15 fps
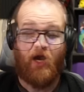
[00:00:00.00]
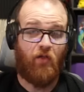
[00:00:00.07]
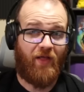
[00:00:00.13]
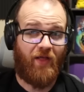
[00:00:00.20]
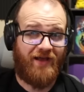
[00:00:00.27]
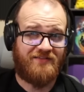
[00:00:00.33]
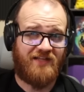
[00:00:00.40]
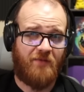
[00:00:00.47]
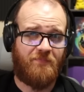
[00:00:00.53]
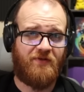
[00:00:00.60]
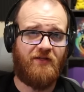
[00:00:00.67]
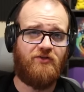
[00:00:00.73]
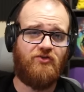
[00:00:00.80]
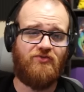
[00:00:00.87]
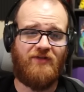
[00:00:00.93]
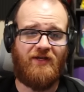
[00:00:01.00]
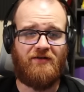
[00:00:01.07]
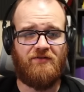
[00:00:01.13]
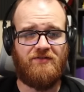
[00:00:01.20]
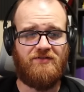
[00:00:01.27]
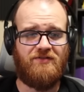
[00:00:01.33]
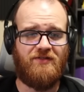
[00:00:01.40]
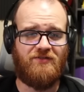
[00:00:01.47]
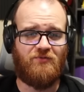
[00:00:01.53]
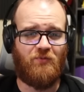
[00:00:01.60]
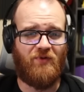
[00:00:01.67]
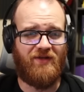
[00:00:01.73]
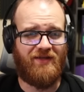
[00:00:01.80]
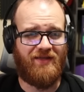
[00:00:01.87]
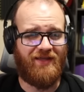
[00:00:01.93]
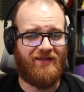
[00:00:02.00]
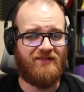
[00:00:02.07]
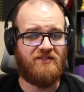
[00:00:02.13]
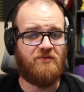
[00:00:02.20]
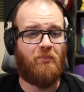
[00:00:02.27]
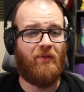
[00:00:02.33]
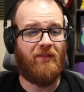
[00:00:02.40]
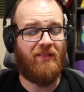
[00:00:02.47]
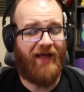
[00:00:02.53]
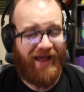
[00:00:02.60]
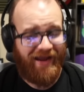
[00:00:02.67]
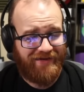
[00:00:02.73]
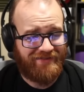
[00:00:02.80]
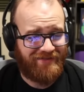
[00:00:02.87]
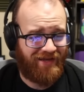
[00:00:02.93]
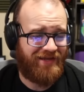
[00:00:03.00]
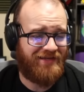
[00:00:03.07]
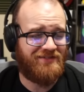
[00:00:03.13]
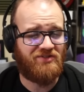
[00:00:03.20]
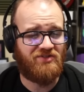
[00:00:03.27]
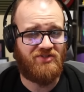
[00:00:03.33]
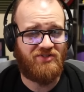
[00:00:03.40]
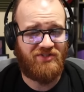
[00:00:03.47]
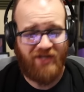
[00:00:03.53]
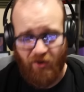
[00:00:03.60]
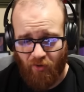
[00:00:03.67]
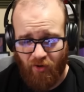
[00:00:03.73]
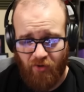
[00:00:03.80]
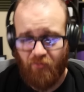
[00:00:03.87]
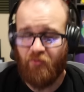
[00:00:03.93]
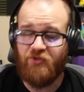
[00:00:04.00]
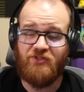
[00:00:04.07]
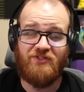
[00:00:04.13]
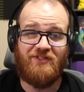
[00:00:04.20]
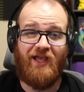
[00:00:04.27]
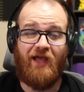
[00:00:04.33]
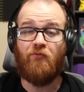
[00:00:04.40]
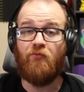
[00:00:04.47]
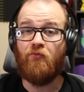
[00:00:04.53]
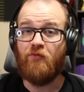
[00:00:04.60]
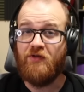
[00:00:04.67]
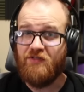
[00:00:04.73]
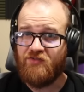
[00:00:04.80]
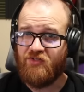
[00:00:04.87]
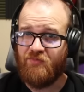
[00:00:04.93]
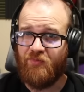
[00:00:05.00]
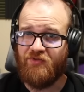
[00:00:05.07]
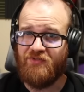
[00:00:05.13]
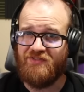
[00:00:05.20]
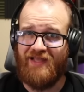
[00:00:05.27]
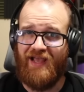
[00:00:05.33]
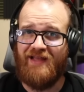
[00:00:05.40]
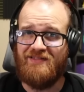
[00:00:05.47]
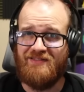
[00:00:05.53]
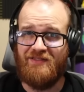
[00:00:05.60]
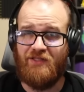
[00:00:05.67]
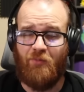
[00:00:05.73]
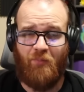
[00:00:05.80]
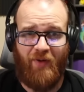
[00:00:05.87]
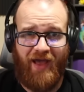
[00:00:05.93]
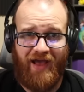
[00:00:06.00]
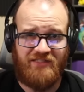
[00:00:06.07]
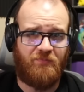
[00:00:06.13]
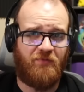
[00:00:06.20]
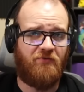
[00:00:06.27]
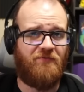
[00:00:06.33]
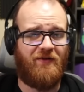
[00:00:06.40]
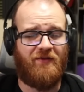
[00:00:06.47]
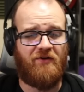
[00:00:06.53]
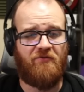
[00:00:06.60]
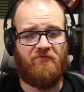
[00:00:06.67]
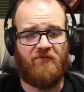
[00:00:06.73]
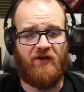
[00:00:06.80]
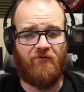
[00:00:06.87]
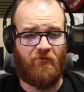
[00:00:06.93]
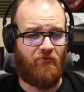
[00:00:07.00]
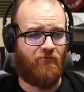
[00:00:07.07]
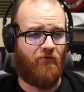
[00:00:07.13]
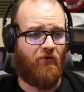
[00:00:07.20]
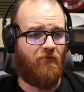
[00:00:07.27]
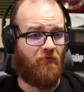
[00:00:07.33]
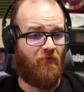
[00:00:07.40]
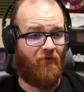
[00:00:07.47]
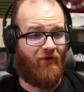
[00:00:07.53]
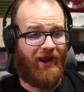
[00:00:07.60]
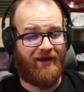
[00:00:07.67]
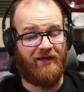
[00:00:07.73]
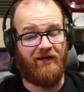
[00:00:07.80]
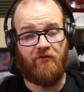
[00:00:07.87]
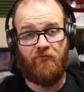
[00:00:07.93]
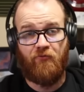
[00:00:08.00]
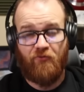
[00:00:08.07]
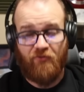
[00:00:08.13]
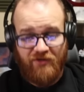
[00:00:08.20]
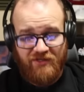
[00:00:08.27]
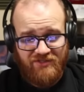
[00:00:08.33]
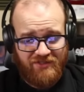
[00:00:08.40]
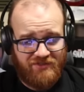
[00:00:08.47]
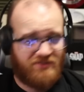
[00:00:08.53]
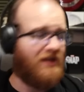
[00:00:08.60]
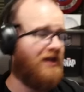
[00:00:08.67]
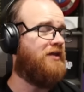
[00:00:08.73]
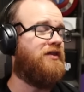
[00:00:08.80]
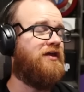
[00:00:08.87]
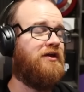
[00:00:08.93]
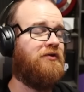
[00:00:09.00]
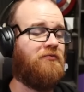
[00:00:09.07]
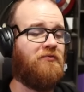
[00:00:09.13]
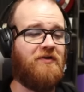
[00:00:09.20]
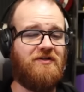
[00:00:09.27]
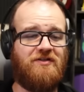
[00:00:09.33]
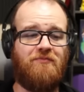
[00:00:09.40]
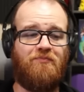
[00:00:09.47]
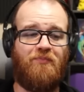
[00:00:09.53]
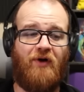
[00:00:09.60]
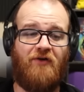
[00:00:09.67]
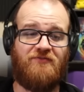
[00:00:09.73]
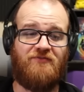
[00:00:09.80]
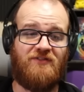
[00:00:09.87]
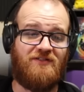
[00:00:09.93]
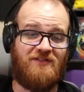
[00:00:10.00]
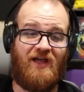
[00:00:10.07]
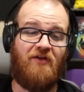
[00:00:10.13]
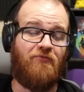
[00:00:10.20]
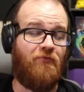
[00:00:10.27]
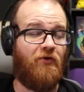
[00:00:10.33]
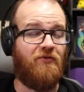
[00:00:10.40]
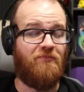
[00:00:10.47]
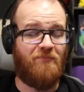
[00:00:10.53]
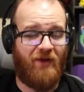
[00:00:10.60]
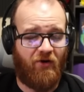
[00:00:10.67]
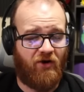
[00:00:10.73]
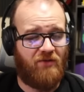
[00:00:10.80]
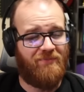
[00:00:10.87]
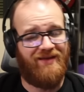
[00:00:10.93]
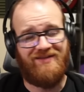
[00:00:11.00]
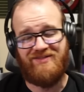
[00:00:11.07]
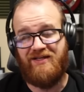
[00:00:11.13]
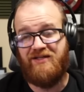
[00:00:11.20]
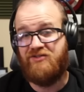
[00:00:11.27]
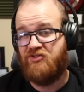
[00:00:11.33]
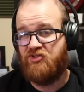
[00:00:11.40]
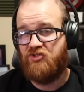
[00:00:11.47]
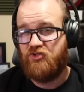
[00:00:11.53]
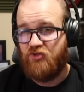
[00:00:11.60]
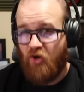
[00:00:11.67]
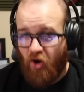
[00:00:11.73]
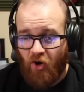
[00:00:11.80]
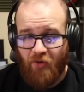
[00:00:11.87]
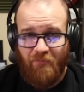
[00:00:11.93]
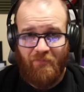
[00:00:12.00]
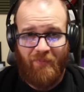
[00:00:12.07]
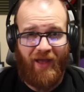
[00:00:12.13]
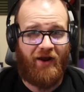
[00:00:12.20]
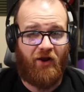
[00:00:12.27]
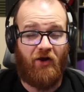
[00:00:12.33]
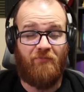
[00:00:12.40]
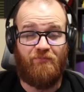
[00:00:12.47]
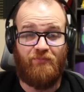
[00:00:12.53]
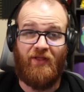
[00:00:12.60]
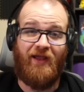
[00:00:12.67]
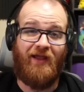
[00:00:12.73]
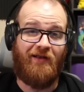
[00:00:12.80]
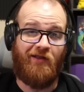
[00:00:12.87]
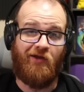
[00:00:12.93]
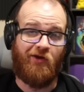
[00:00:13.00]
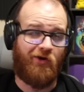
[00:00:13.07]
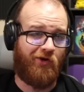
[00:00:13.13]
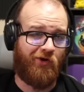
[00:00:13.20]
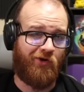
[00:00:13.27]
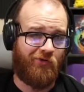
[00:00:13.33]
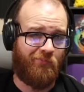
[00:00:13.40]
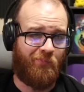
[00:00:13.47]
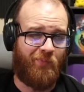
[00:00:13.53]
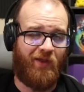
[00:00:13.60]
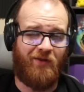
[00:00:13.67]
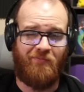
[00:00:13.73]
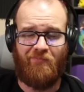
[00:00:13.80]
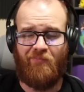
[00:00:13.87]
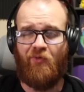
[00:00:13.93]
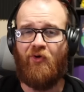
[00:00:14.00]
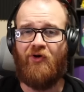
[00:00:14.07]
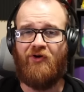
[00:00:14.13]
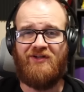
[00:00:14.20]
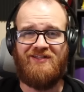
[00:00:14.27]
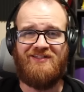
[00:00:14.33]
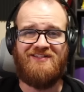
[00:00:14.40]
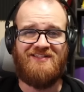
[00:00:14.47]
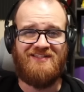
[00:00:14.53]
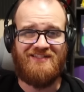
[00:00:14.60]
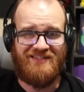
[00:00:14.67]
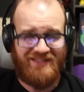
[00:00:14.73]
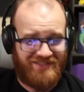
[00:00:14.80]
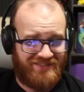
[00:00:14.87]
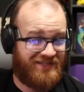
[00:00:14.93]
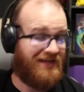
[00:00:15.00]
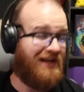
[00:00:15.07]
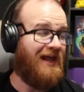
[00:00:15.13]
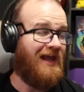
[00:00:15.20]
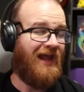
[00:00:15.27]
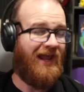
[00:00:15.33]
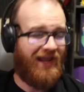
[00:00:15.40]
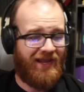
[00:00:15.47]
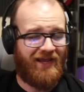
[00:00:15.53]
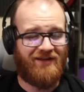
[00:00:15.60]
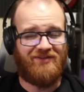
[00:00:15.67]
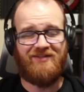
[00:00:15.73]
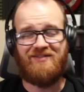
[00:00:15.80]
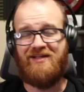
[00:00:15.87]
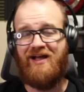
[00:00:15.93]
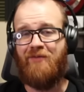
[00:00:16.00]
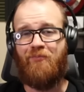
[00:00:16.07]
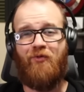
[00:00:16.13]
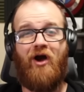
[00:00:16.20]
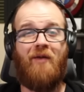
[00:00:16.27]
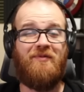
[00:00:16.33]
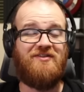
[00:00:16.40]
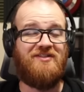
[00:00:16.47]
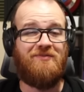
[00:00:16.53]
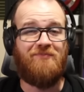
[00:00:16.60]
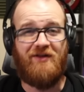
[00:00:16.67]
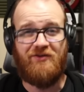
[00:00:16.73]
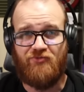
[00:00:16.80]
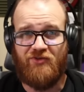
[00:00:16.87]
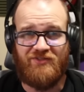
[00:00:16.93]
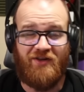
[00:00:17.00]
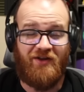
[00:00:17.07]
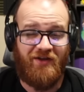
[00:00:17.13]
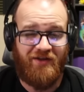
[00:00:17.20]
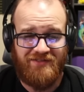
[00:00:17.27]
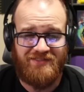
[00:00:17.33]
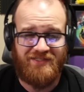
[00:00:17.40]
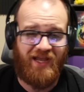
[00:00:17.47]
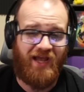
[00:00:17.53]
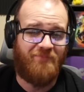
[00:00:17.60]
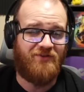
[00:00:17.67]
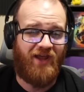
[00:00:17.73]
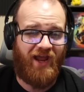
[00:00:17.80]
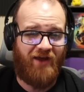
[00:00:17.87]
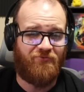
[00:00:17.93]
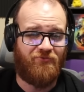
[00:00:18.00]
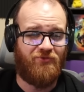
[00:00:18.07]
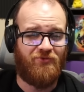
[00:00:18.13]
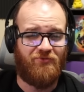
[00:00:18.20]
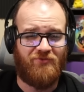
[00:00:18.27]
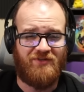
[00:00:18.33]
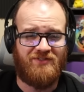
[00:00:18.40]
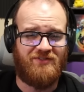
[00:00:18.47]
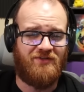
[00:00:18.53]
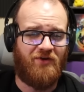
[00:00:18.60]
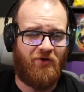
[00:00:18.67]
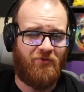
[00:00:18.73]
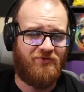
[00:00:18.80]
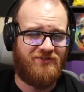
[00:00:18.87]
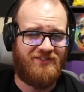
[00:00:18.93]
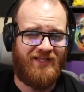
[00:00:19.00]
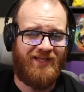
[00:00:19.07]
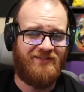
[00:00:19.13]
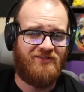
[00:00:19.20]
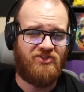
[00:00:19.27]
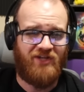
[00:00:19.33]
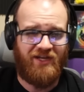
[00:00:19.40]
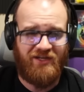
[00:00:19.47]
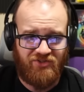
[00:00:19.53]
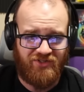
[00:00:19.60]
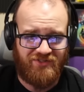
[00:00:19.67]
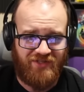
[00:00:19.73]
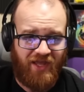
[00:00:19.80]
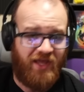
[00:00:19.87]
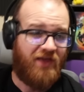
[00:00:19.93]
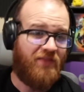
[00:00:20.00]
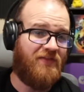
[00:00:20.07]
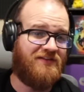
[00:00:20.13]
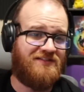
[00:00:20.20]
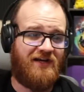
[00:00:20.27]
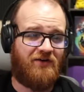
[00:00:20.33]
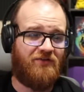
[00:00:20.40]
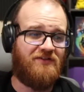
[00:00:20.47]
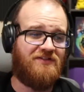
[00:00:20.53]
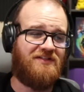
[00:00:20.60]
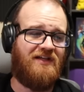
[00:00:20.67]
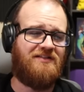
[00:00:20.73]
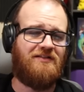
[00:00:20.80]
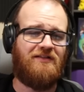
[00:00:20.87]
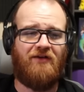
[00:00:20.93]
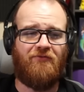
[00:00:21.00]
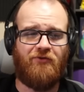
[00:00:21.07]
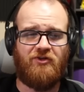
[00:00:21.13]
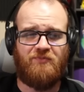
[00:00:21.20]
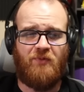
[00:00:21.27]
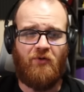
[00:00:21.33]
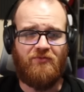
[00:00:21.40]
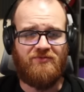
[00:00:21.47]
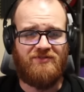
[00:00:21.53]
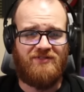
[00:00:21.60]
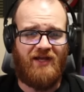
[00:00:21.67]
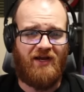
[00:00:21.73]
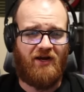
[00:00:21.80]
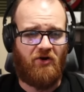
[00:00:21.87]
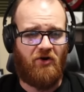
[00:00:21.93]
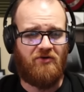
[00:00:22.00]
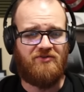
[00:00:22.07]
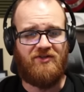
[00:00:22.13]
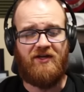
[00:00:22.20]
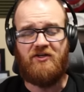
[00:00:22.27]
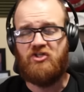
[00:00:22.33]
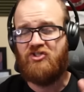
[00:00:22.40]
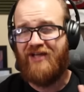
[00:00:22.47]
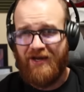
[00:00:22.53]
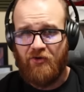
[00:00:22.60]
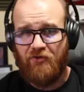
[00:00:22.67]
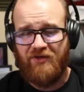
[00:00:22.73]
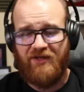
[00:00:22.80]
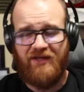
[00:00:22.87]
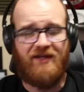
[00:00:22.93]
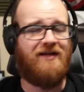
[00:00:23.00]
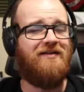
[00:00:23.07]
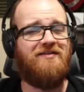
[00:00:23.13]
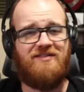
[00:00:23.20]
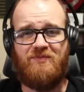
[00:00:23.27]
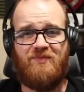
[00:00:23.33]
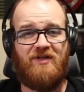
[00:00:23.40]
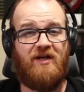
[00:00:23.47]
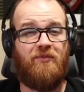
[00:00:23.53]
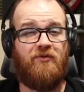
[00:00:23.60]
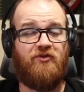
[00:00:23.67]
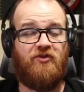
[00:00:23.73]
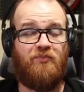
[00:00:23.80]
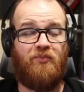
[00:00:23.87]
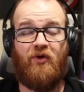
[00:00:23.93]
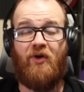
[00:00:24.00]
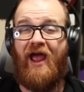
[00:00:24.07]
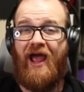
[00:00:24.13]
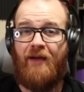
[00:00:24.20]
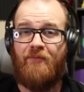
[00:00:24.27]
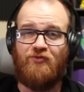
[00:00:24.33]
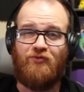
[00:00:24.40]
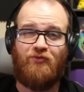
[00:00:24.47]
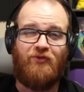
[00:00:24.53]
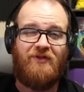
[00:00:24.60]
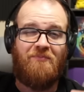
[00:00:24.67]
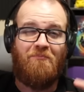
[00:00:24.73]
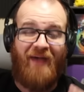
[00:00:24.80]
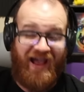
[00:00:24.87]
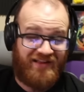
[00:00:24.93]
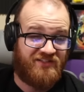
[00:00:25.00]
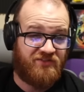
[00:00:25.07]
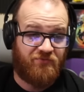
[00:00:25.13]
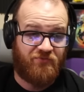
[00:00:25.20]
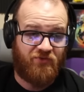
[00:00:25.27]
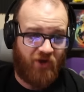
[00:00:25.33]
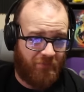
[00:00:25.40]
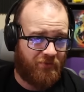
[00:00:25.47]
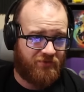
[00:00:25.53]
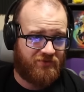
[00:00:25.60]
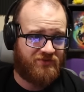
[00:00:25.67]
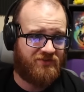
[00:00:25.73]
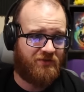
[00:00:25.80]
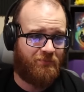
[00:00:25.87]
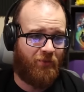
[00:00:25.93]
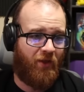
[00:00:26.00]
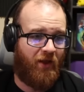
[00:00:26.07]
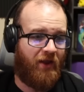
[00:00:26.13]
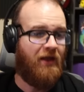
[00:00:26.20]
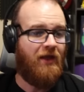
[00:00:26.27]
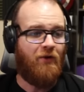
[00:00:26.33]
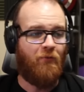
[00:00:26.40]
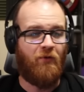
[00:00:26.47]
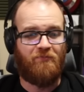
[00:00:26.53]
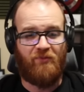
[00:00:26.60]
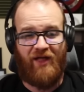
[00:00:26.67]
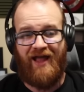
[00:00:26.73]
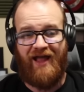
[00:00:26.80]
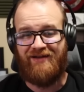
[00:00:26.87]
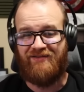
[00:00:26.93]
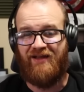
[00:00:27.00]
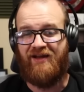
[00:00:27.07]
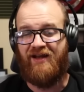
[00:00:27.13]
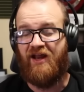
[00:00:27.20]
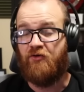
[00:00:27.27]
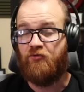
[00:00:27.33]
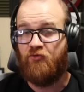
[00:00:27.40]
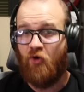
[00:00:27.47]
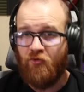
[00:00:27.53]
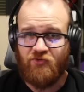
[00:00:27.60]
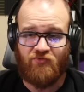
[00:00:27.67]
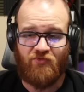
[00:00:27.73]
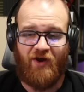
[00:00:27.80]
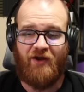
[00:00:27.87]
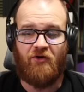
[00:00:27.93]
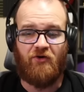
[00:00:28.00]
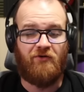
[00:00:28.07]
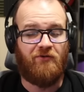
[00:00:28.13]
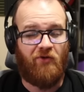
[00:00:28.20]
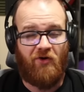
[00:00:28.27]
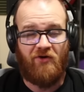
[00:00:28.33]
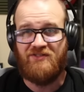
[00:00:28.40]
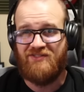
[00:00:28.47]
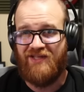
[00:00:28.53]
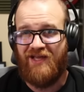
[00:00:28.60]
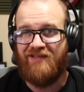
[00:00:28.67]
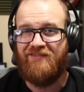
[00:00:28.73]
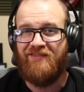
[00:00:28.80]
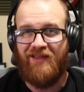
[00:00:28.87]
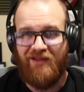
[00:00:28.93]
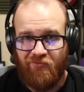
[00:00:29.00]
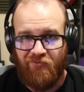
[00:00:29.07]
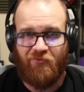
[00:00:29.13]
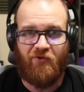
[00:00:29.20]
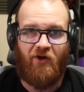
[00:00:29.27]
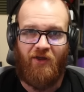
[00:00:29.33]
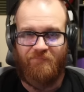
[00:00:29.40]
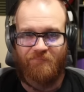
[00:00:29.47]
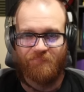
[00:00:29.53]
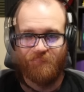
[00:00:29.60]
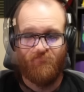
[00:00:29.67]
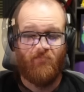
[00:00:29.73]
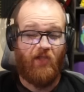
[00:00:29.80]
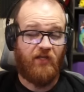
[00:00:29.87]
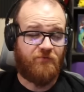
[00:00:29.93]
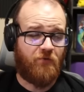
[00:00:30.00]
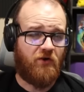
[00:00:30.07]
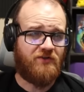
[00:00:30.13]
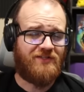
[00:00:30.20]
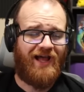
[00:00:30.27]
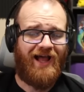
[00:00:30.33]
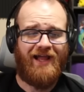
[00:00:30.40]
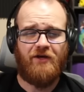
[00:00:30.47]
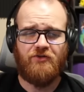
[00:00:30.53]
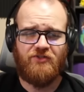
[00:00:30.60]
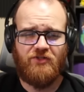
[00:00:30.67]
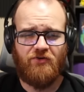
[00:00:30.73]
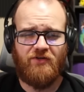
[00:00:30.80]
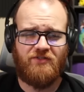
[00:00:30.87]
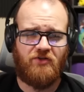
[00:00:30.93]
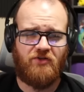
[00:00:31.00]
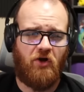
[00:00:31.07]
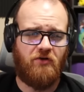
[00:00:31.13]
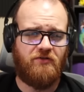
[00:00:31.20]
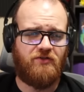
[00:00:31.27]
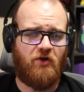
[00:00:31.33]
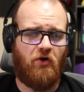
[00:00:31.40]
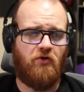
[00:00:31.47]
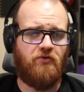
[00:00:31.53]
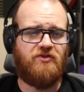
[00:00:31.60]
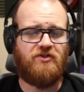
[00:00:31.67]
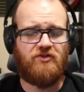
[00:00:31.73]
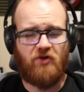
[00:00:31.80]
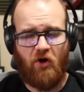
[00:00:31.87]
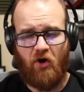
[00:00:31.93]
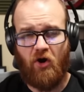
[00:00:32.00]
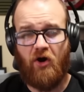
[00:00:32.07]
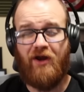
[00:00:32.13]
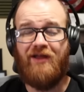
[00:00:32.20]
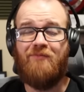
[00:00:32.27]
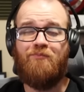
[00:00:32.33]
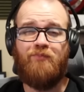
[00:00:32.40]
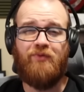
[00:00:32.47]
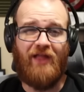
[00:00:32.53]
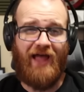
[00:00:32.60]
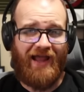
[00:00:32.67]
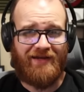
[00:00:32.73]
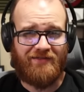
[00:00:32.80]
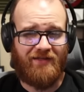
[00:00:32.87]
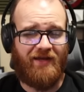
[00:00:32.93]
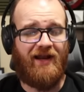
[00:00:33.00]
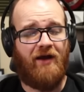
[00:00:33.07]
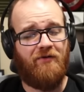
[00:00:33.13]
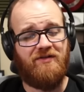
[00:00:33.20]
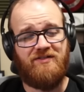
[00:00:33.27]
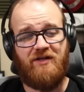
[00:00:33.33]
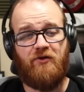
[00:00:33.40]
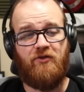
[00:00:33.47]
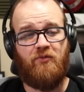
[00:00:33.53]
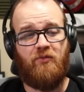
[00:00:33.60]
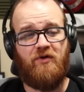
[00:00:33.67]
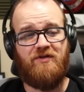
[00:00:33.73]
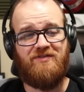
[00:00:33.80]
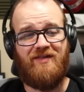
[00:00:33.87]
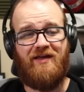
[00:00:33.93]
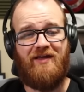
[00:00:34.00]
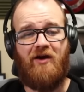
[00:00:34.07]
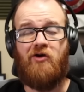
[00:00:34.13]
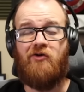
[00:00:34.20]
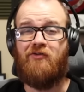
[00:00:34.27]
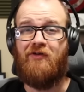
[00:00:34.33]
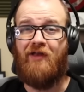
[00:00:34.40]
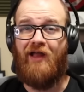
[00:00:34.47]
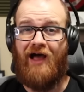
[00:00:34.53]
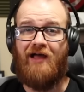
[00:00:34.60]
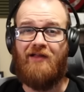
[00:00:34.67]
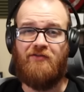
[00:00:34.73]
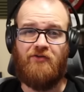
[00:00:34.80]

Our last high potential deck list this week is Black Knight Sarah, which has had reasonable stats in the past but fell out of favor for a variety of reasons. The recent buff to Typhoid Mary makes its Scar backup plan a good bit more consistent, and it's got promising metrics on Untapped after the recent OTA changes. This deck list gets to leverage potent tech cards like Shadow King and isn't be able to put absolutely massive numbers into play with Black Knight and Ghost Rider alongside the Infidot. As far as higher series cards go, Scar and Black Knight, I would say, are the ones that are not